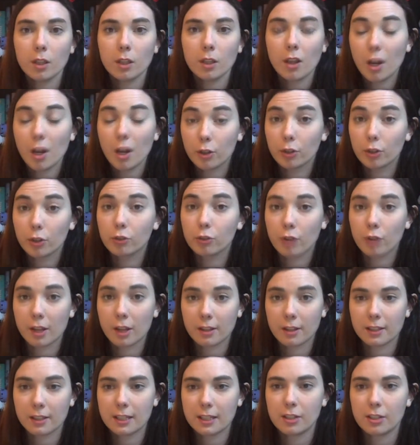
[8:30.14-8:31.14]
a good
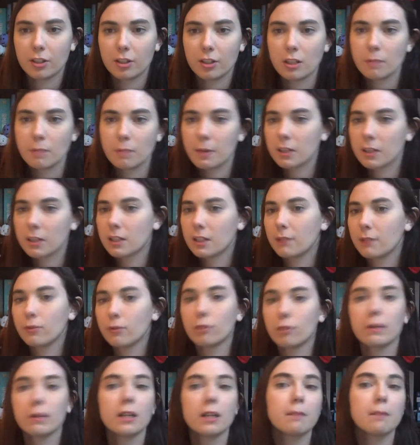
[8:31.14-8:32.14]
translation, especially if you're
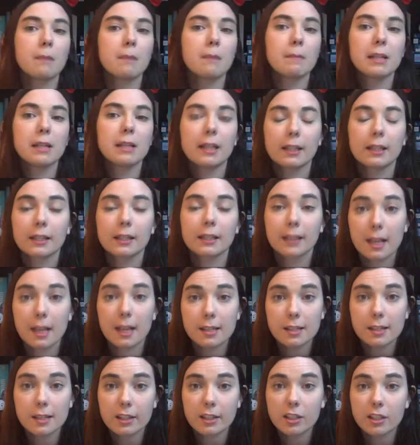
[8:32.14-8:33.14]
reading maybe like
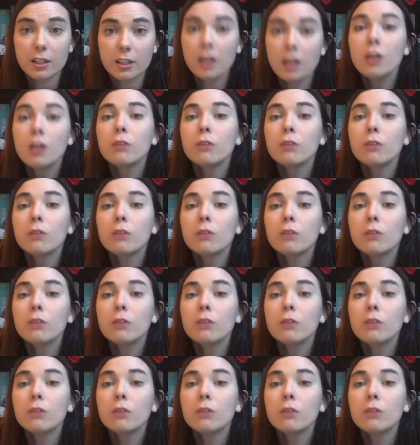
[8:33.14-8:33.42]
classics